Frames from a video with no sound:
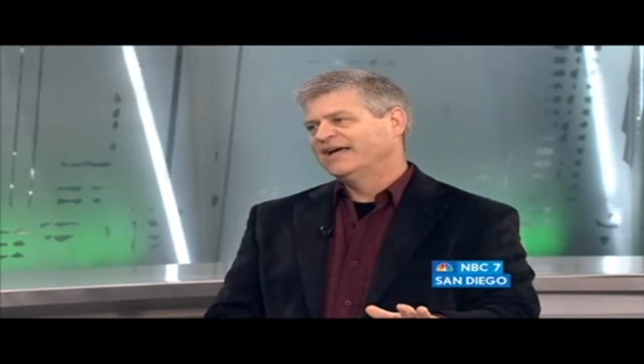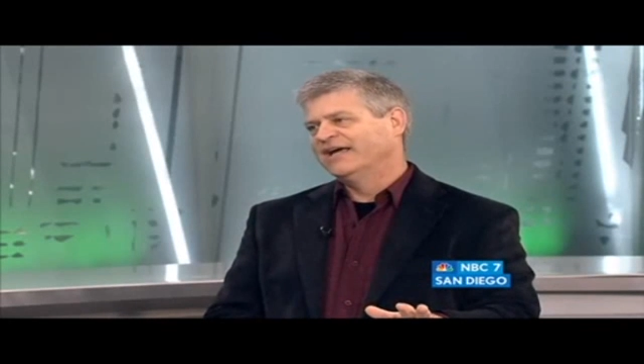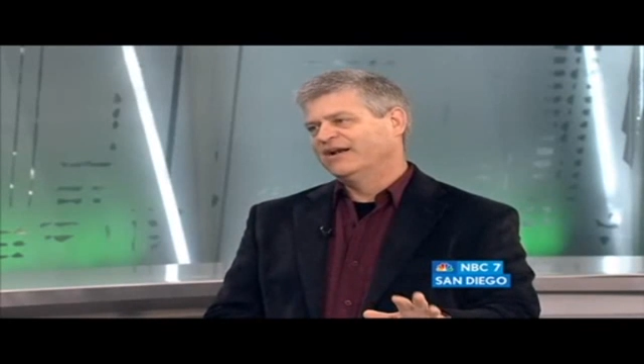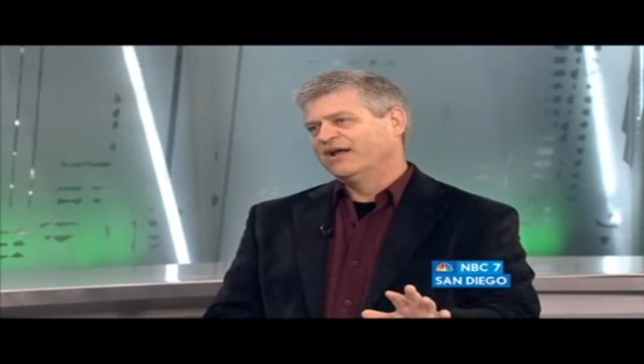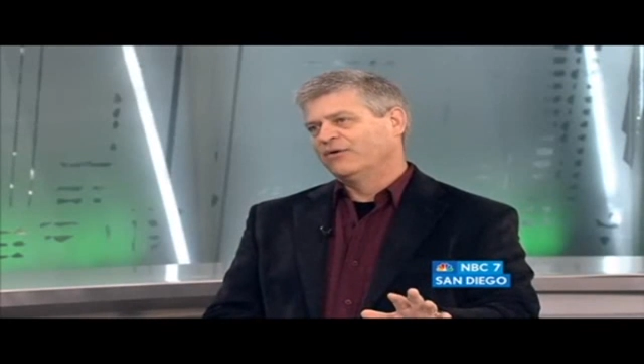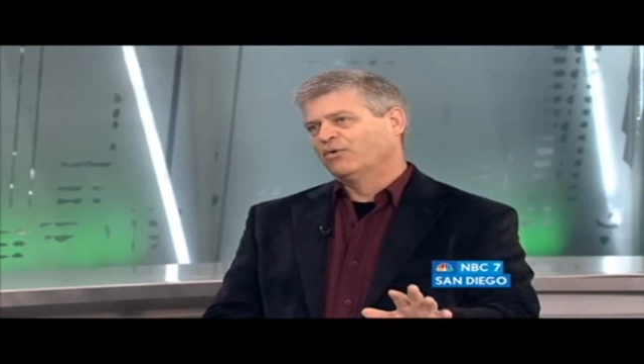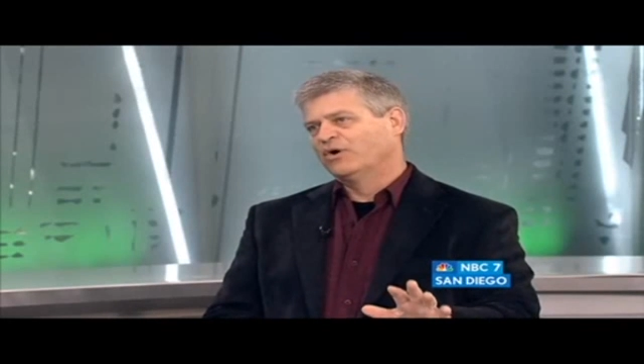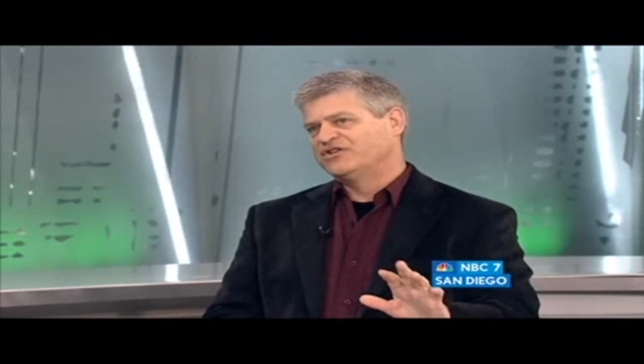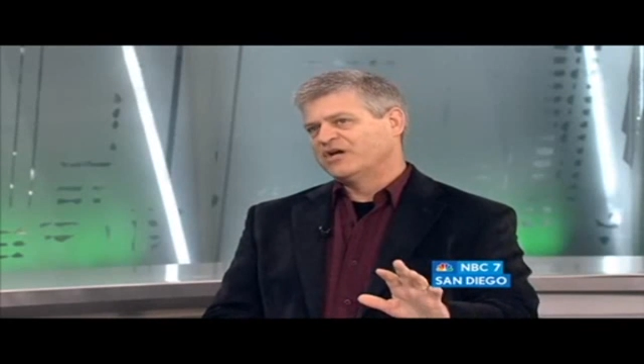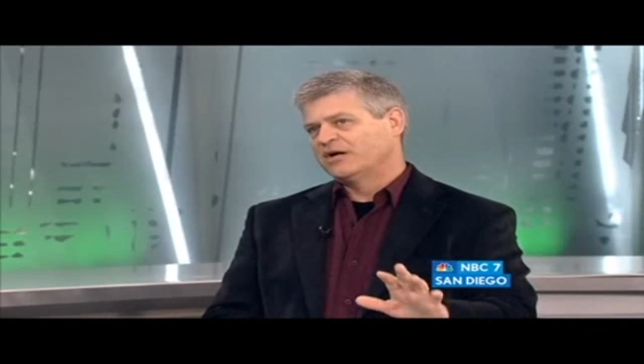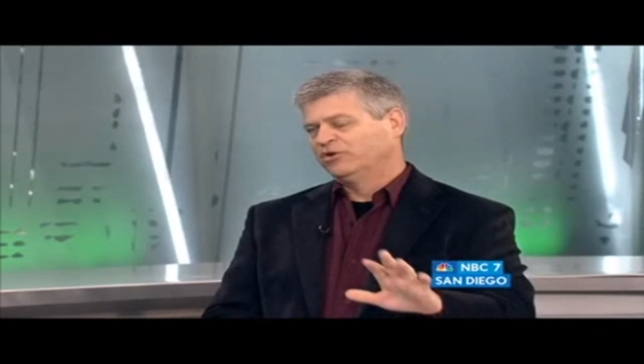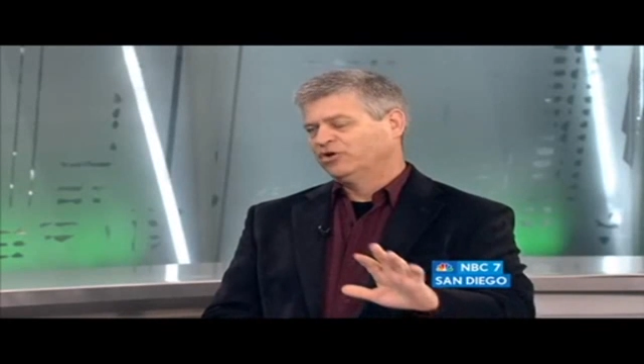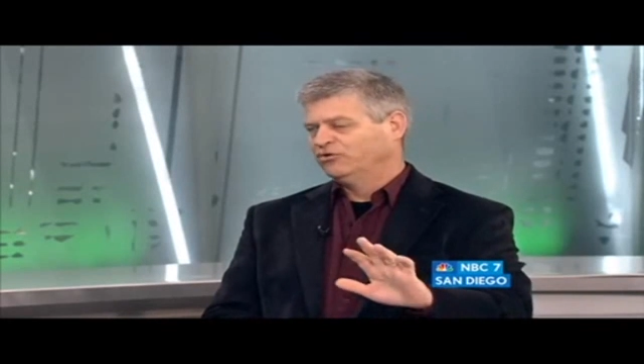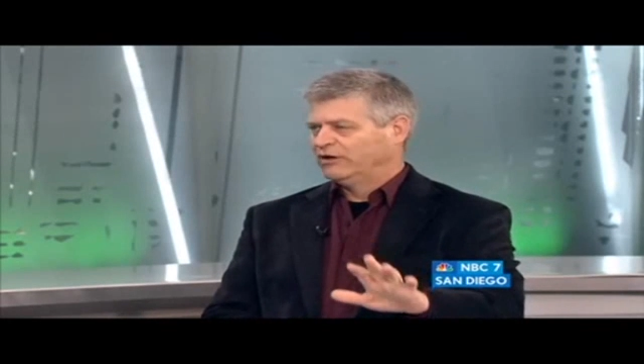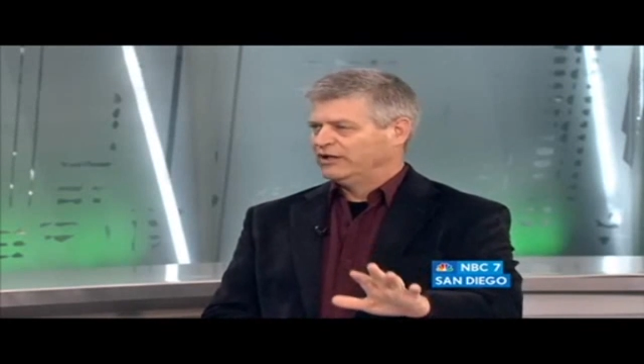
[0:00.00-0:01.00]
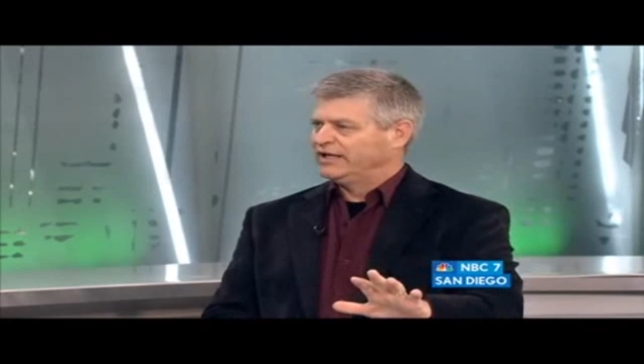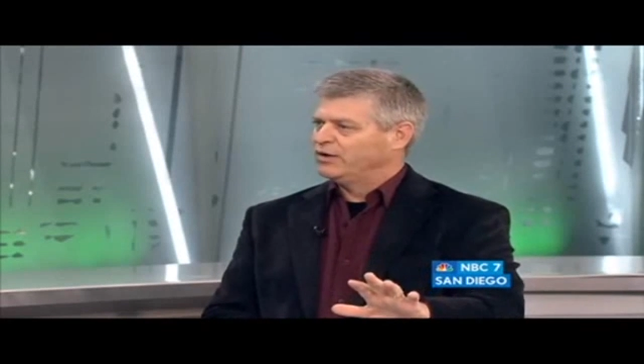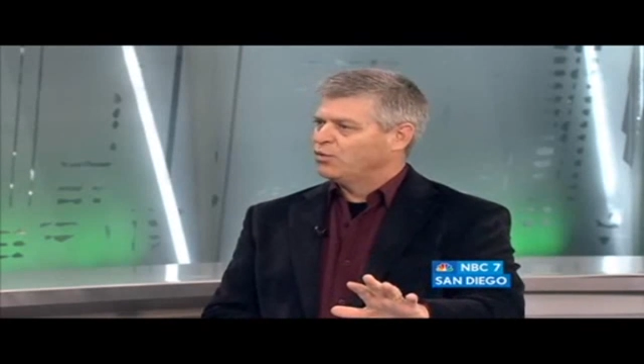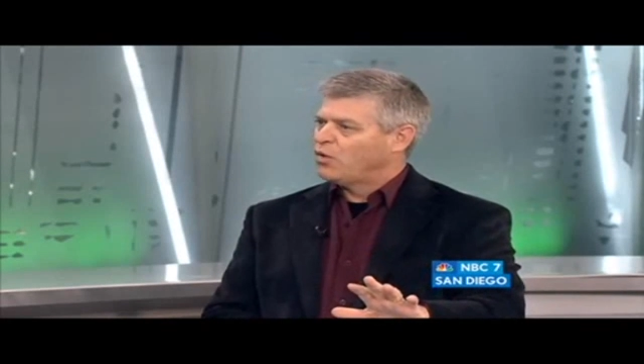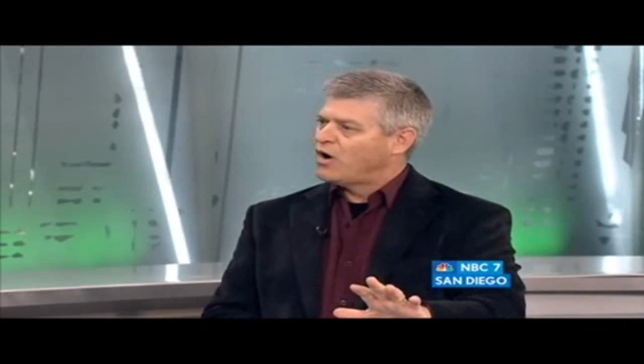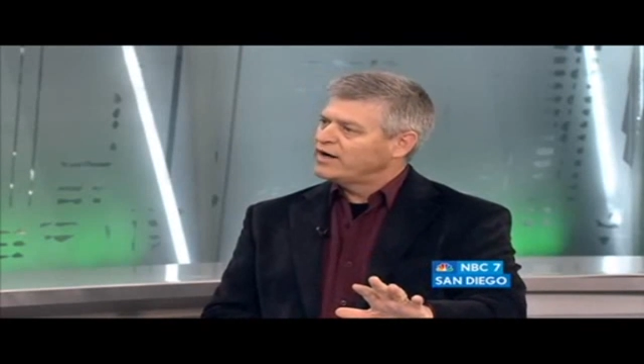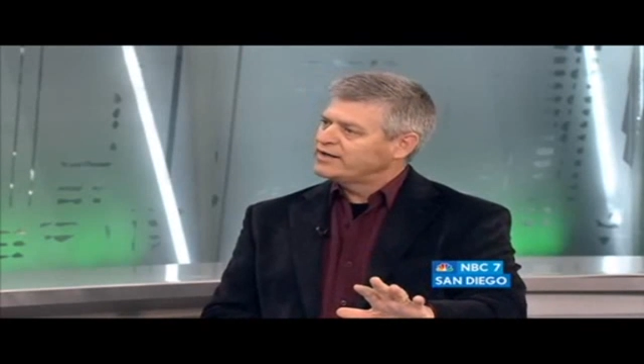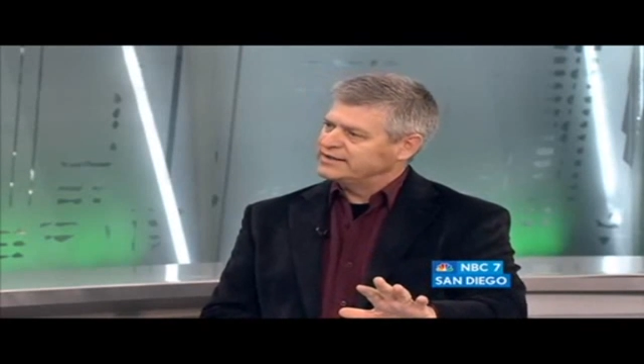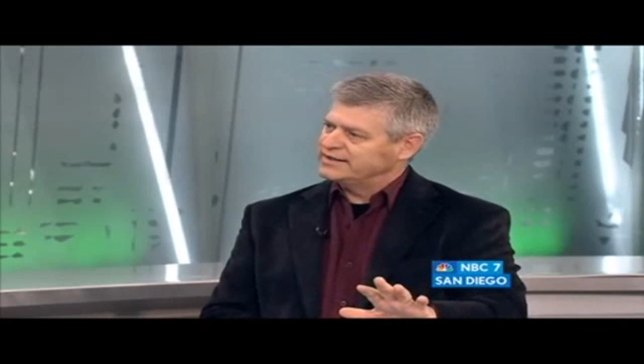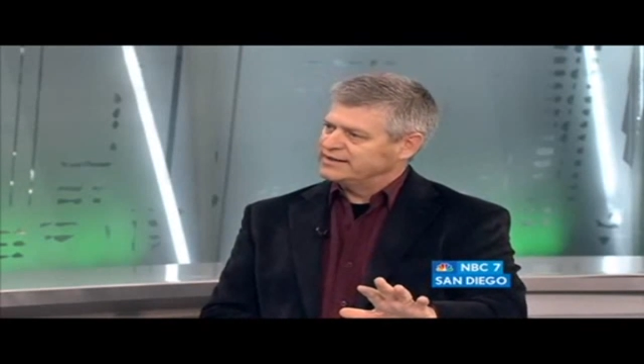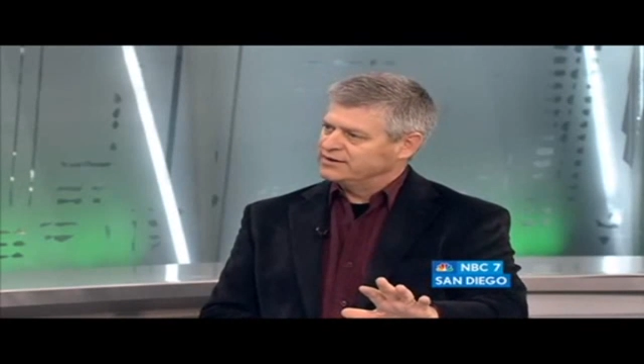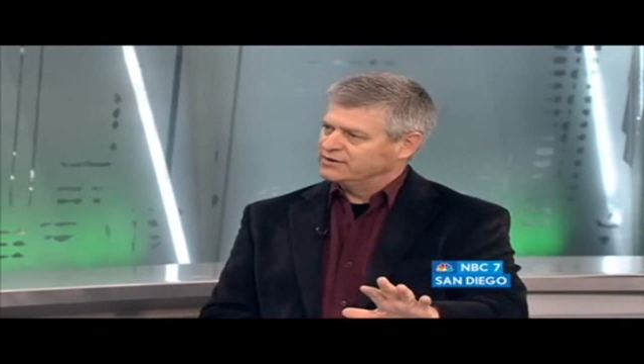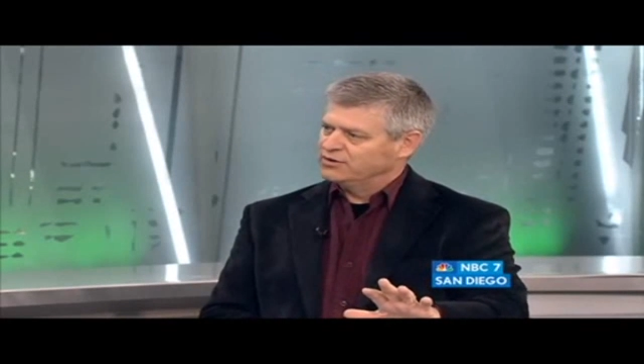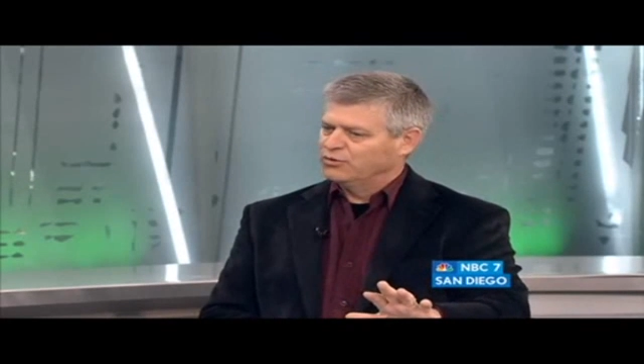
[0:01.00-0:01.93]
and what JetBlue really wanted,